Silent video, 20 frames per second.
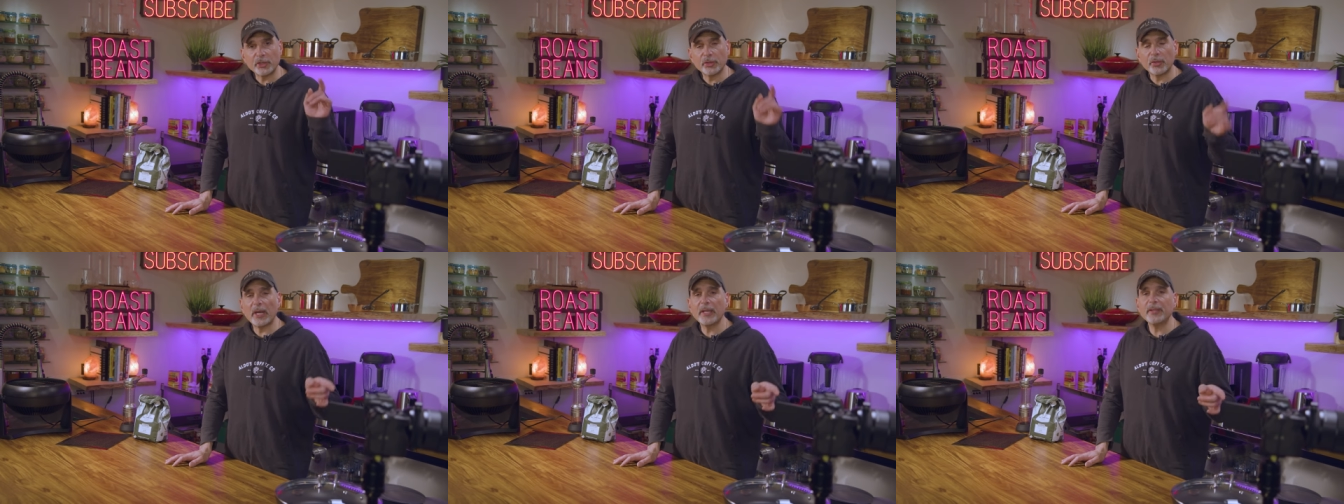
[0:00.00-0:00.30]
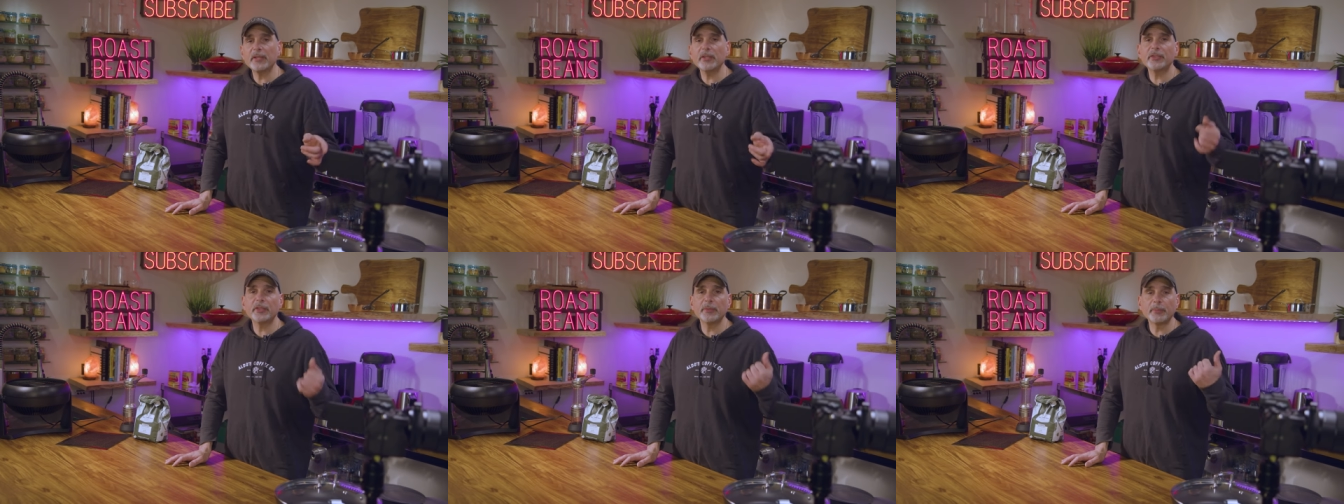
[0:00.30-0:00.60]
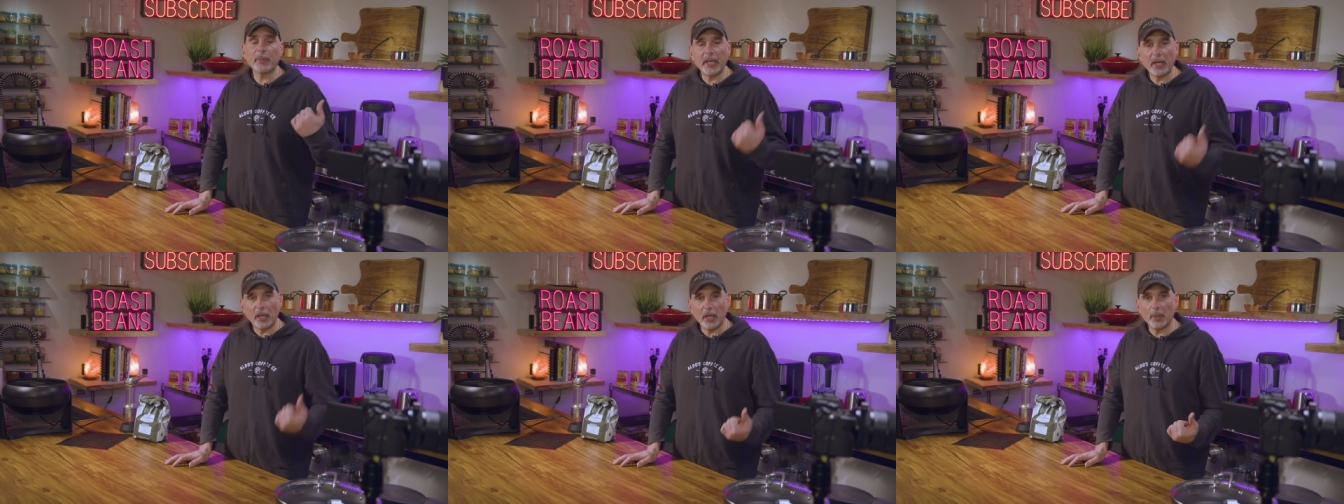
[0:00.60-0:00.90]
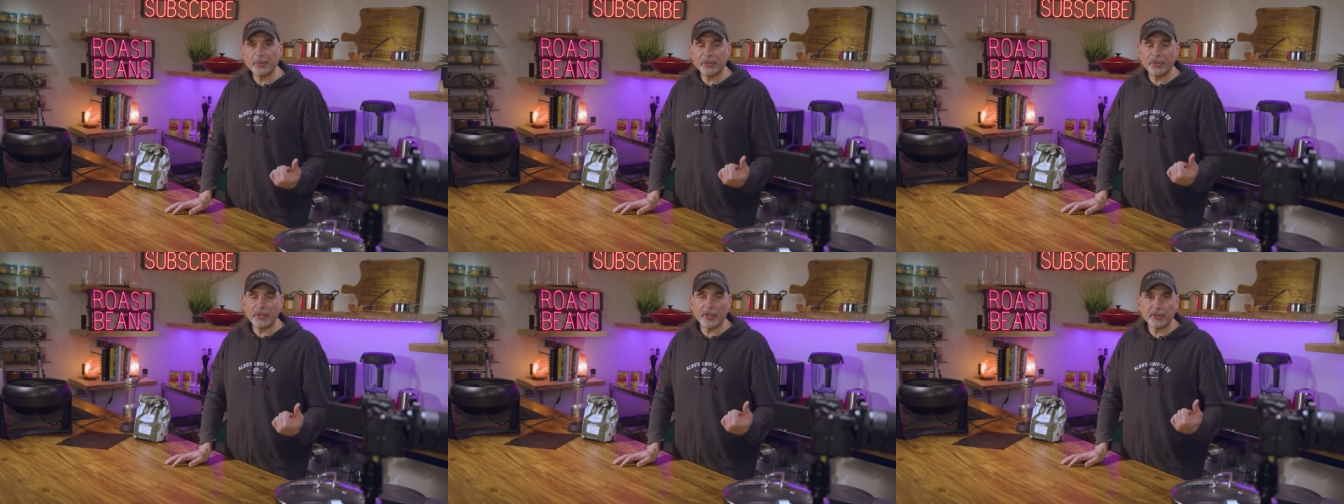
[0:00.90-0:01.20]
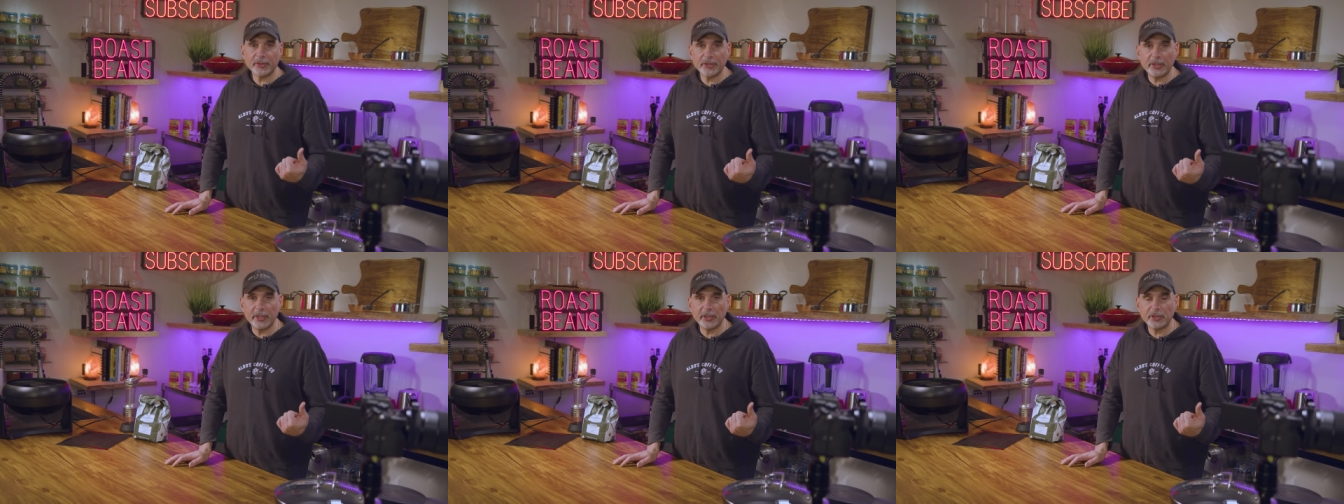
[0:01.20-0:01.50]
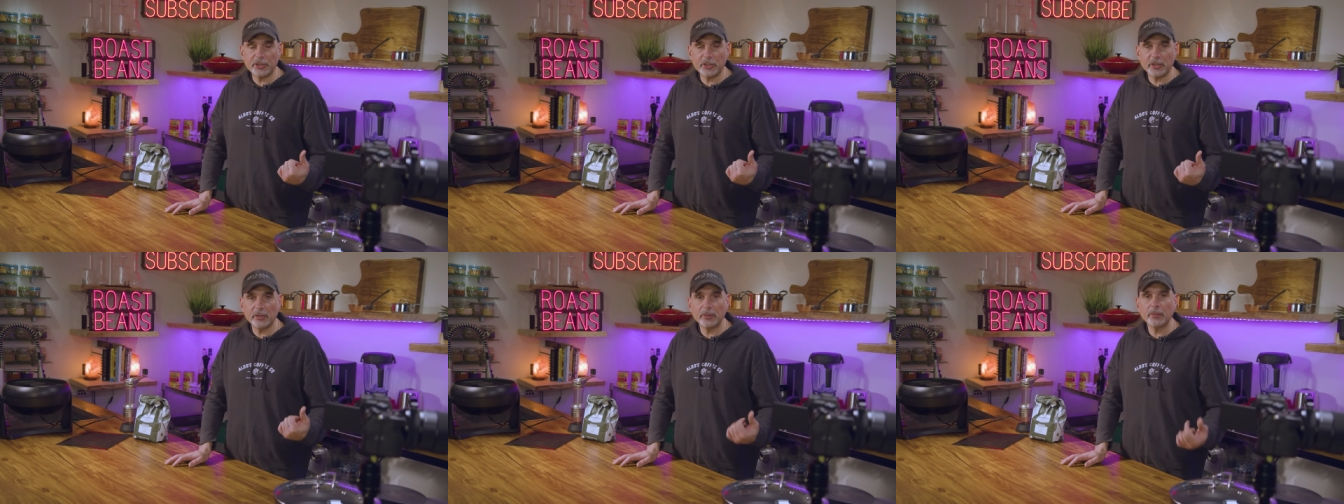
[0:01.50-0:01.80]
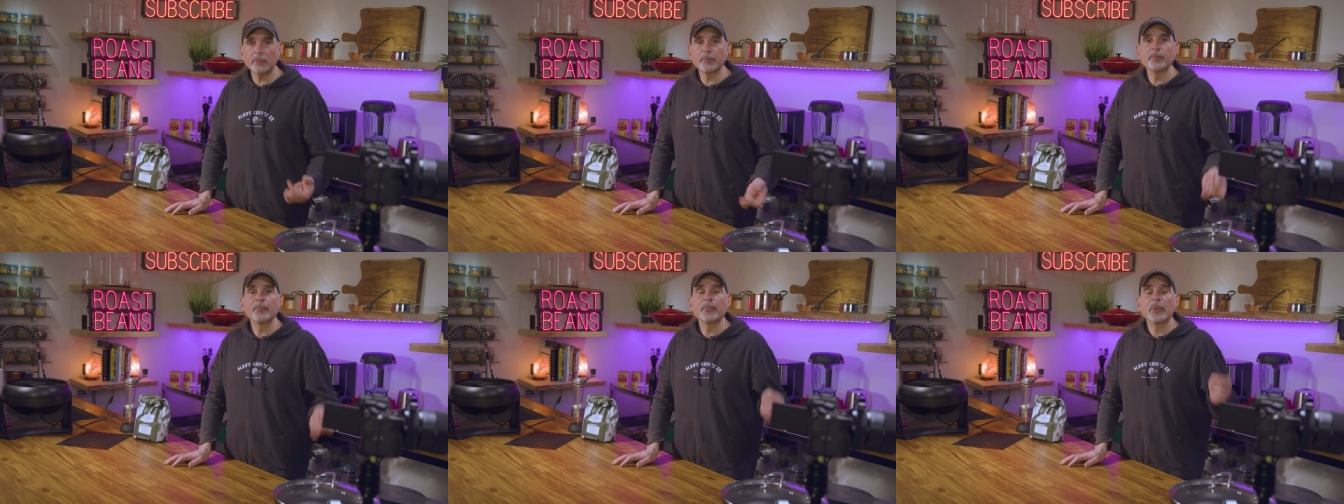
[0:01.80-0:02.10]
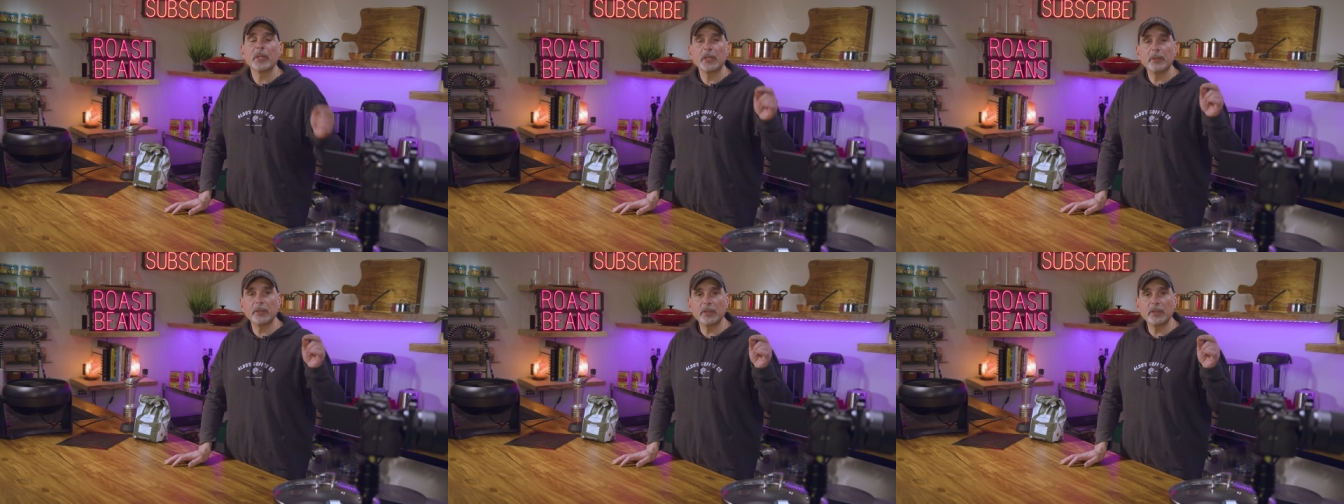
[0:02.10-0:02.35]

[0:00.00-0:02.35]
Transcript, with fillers: I tried this in my upstairs kitchen